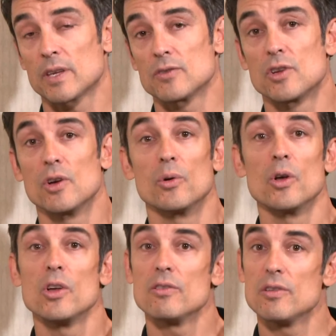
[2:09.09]
And
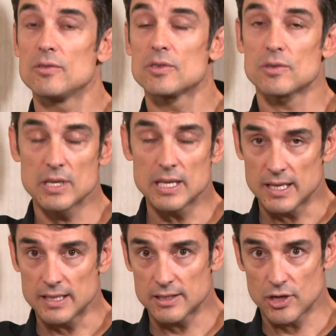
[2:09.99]
so those three
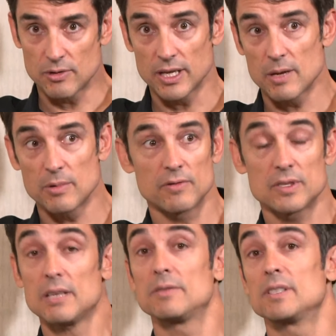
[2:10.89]
things showing up of
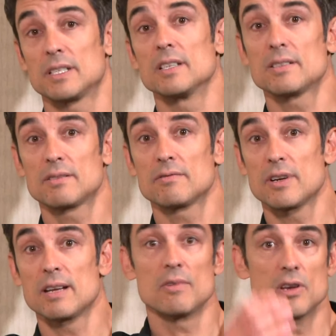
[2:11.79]
selflessness,
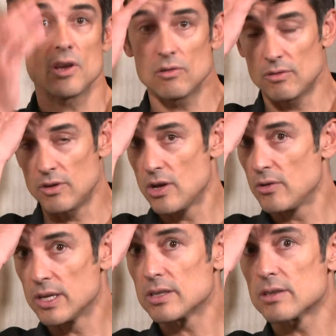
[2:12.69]
right?
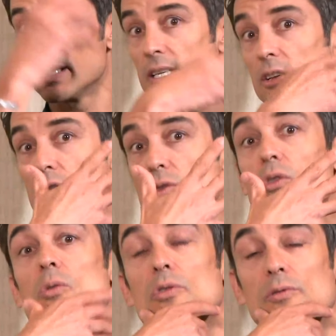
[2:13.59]
No inner critic and
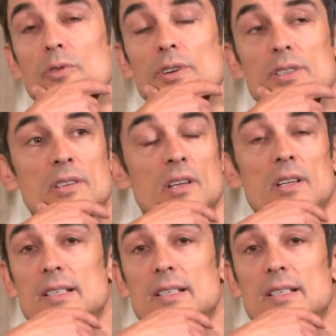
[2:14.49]
normal voice.